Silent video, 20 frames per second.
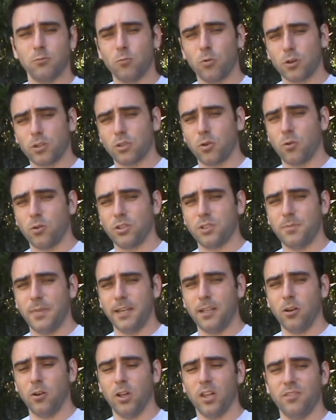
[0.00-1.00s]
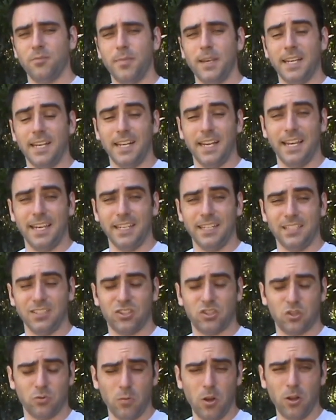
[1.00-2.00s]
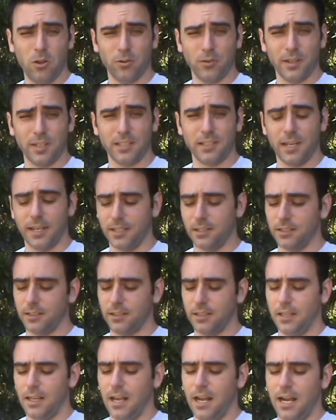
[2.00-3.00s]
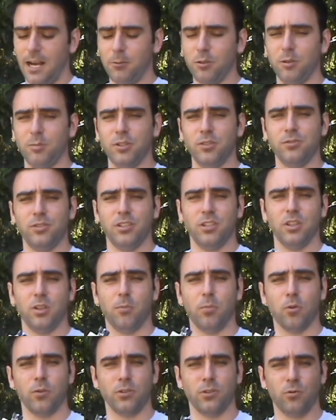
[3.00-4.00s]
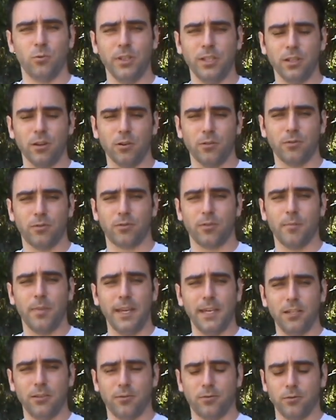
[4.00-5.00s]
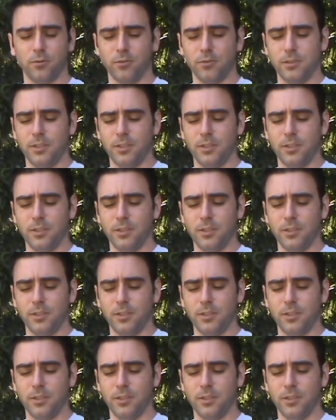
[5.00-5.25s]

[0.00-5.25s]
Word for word: work towards my goal of making a smaller igniter, I'm going to be using the Boarduino from Adafruit